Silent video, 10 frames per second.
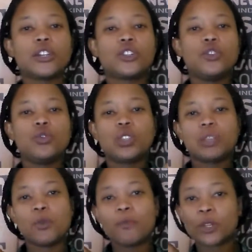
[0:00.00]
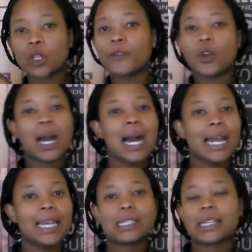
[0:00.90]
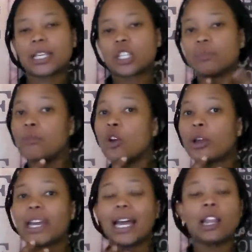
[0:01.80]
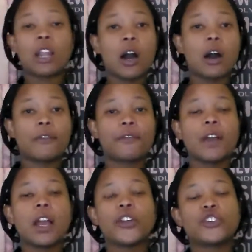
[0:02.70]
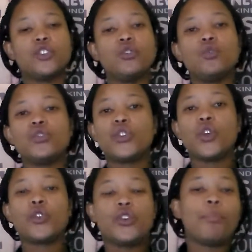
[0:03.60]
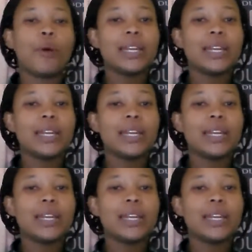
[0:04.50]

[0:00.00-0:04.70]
to use the movement of your eyes, a smirk, a laugh, to use, you know, your